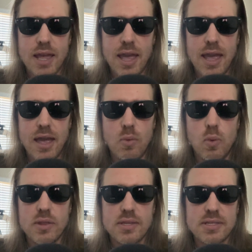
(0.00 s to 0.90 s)
and
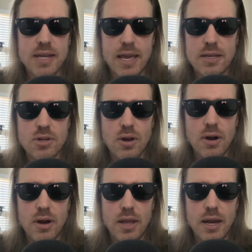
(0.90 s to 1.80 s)
what the stakes
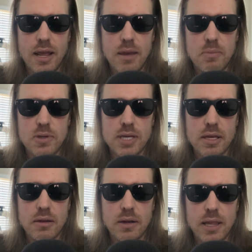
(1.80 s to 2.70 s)
are in a
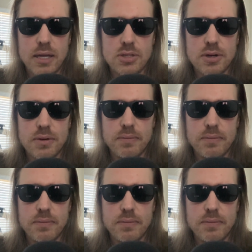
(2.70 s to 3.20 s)
particular election.